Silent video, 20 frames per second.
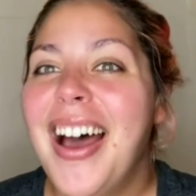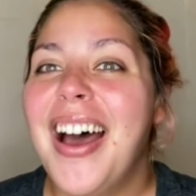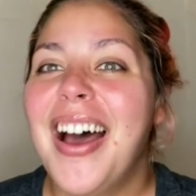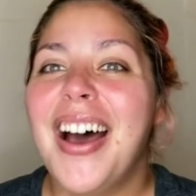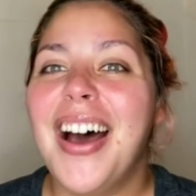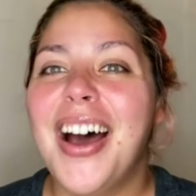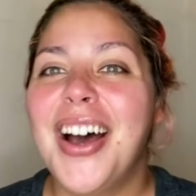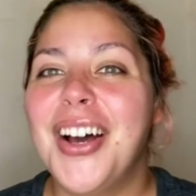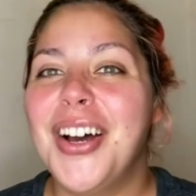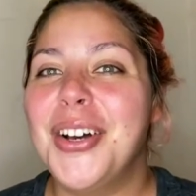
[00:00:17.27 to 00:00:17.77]

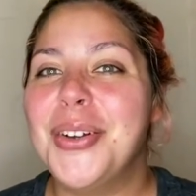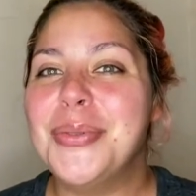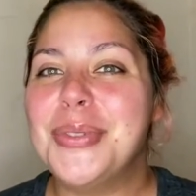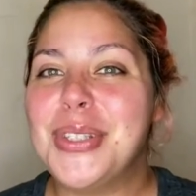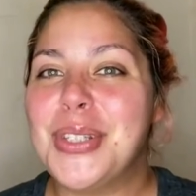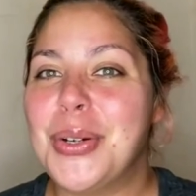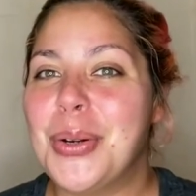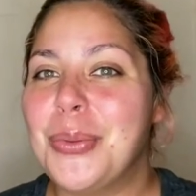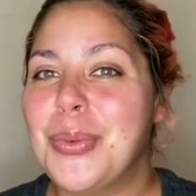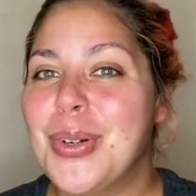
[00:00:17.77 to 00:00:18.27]

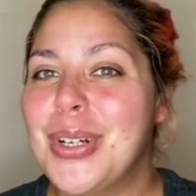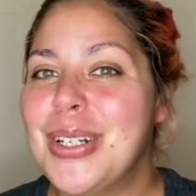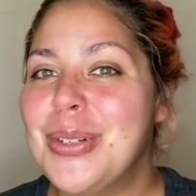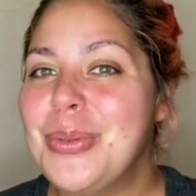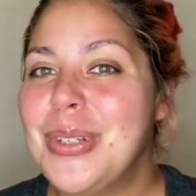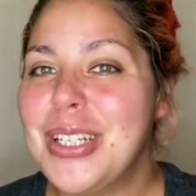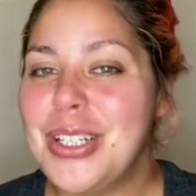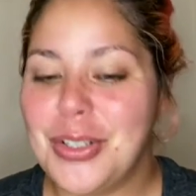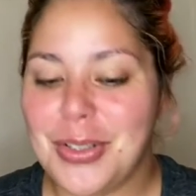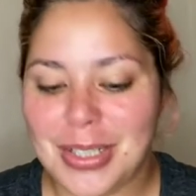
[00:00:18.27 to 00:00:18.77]
So I'm going to be
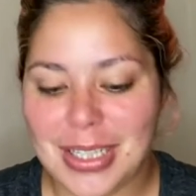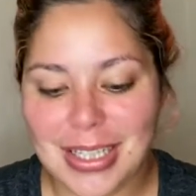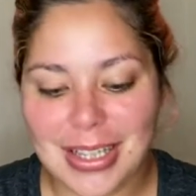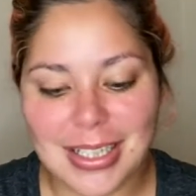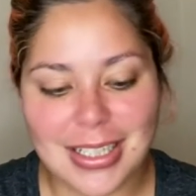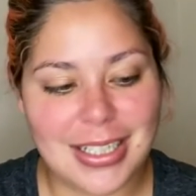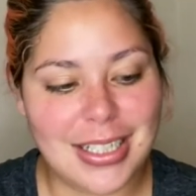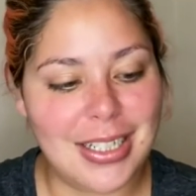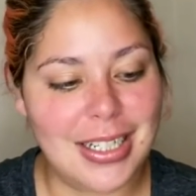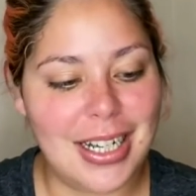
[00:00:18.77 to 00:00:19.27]
using the
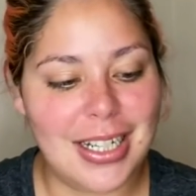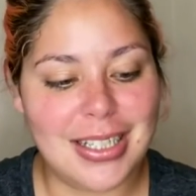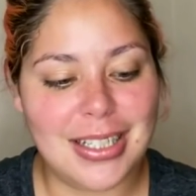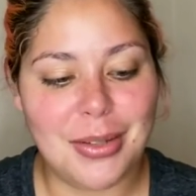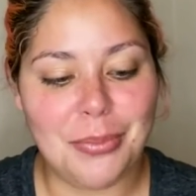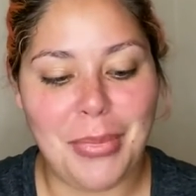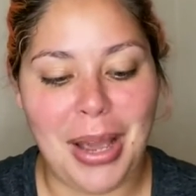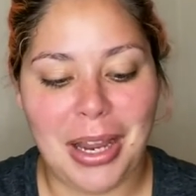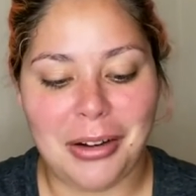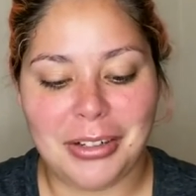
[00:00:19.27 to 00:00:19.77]
Danessa
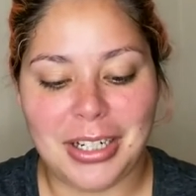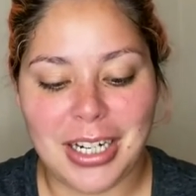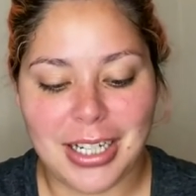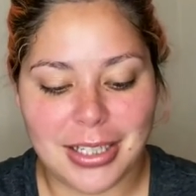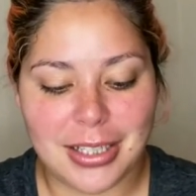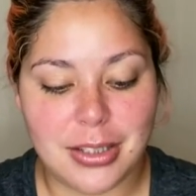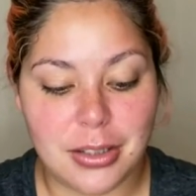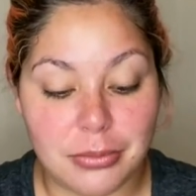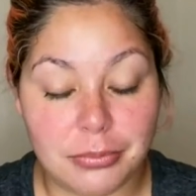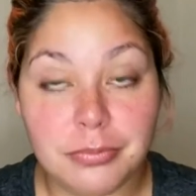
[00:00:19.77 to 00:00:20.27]

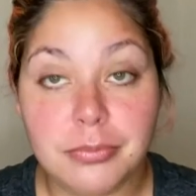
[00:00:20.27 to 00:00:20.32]
Myricks